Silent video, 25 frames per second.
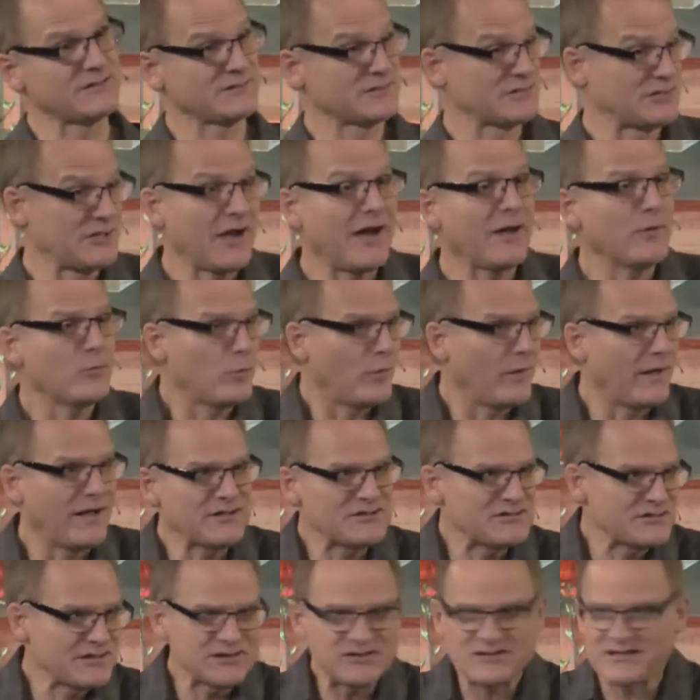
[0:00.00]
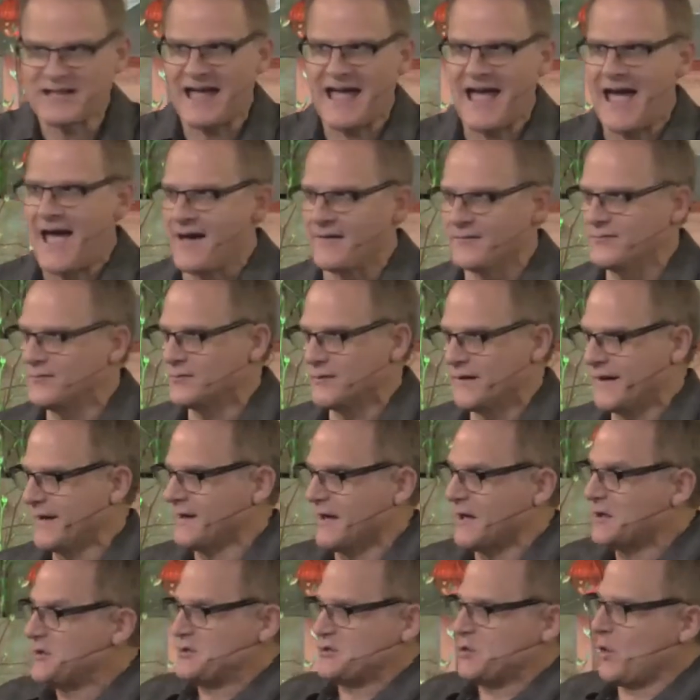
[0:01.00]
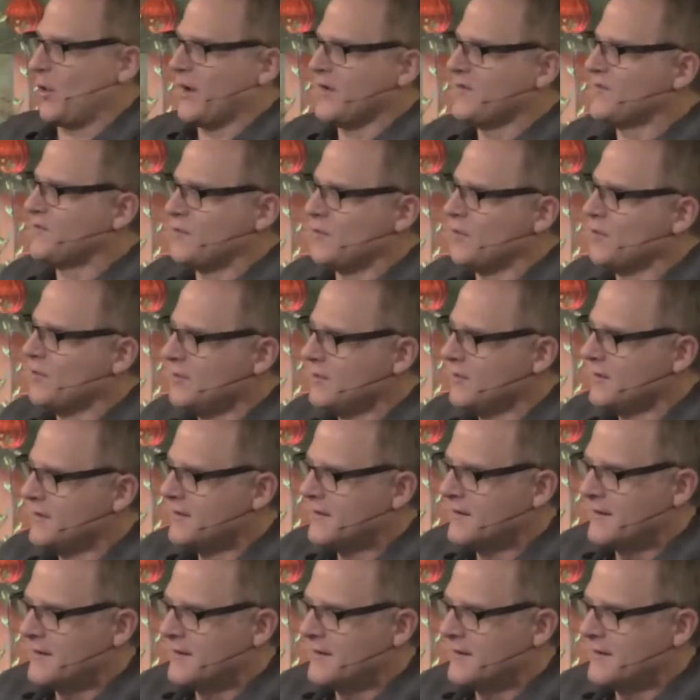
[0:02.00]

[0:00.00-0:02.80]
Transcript: God wants us to have like a joyful,